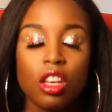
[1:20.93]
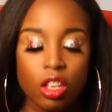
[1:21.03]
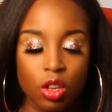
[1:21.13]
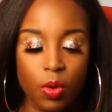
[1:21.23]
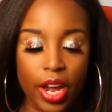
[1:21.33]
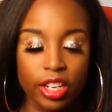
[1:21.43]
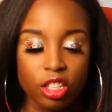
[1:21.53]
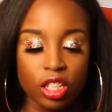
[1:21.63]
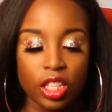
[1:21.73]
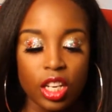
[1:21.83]
you
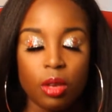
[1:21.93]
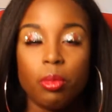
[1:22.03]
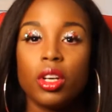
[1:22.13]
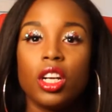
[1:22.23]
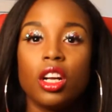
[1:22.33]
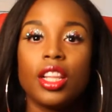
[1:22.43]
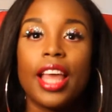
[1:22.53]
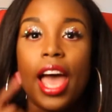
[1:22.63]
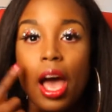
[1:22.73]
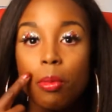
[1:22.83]
actually put it on
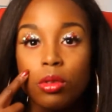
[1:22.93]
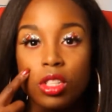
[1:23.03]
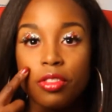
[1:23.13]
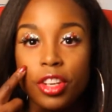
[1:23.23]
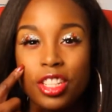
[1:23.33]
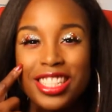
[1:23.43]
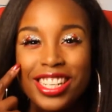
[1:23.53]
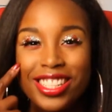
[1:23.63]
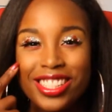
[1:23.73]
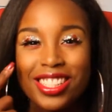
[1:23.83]
the apples of your
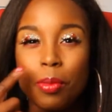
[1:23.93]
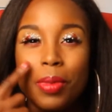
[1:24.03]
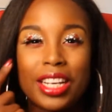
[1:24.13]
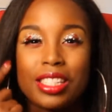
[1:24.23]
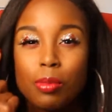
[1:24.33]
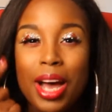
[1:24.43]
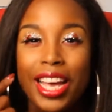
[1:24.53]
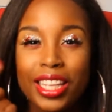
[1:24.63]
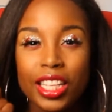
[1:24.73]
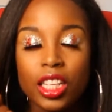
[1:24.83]
cheeks by
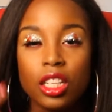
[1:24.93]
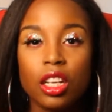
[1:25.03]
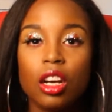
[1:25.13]
smiling,